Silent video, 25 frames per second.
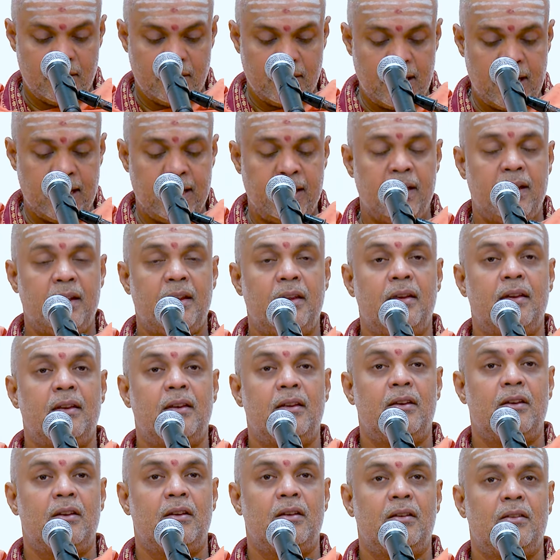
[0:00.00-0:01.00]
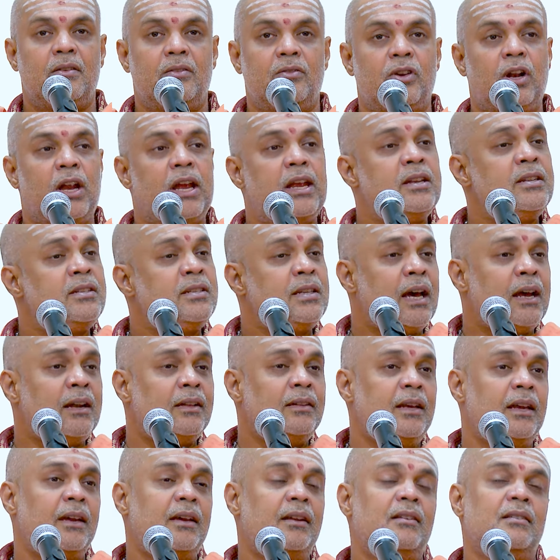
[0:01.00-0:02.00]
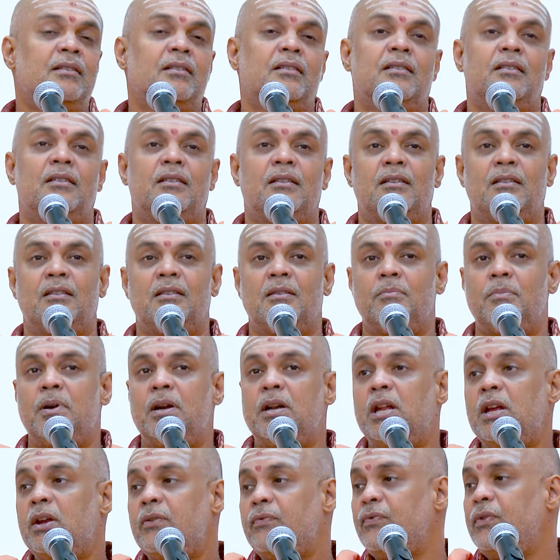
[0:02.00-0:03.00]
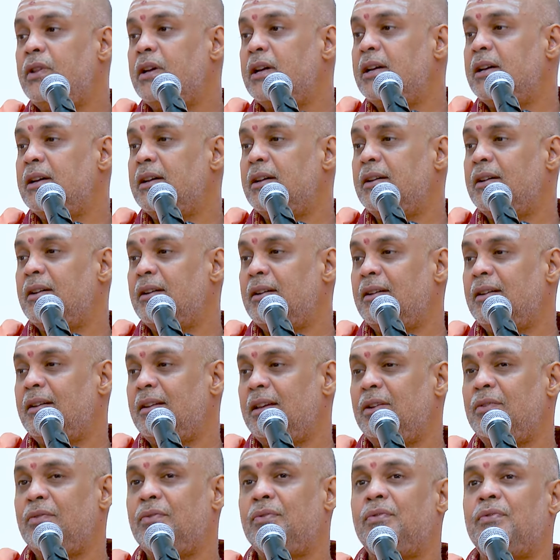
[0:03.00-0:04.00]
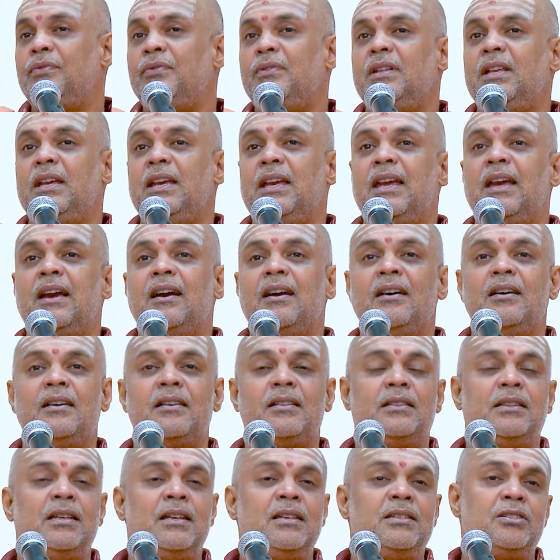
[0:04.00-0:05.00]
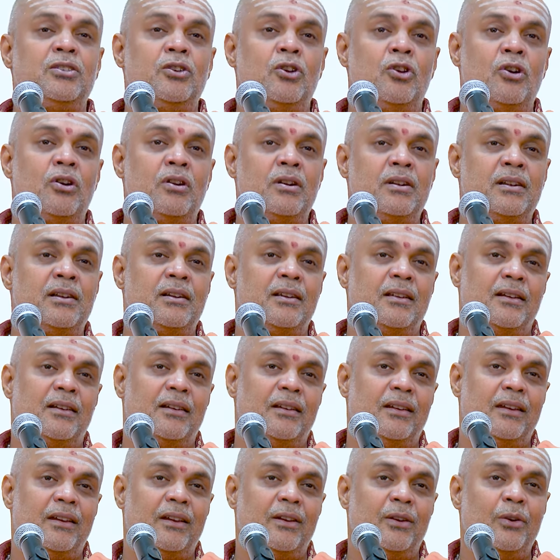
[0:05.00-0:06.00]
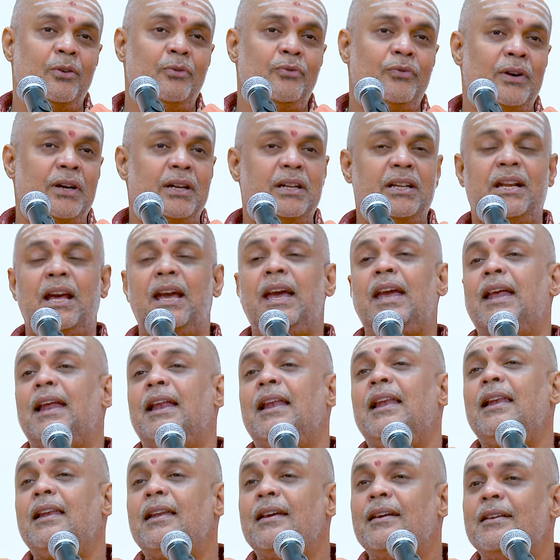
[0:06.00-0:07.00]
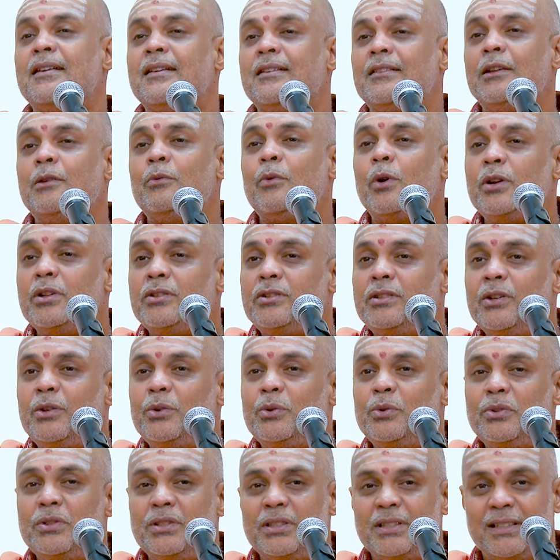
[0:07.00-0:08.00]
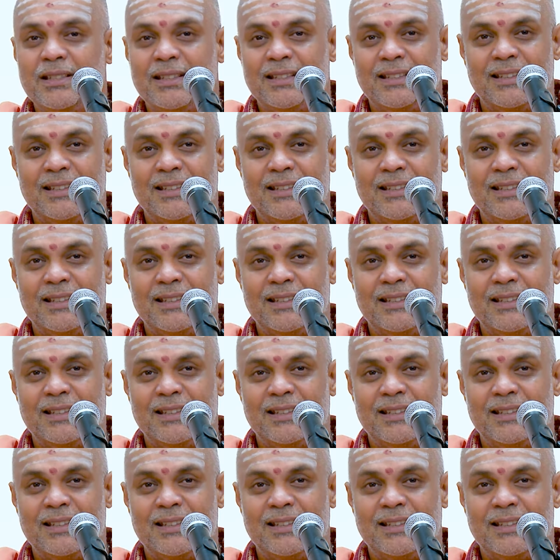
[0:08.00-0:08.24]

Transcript: Then, rains are there. But if the earth is not, you know, fertile, then what is the use?